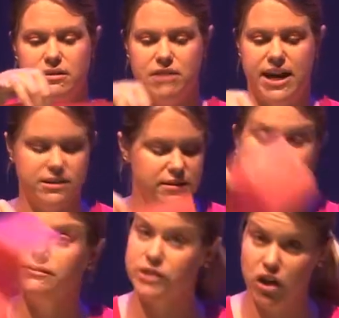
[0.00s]
Right,
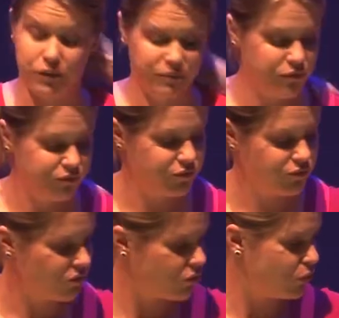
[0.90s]
so
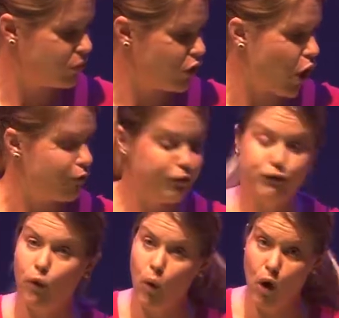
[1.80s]
we've got
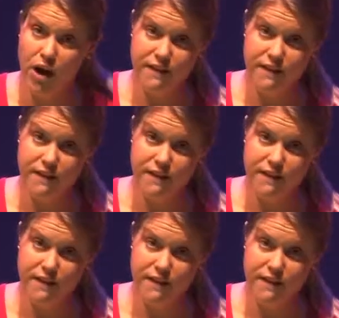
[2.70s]
4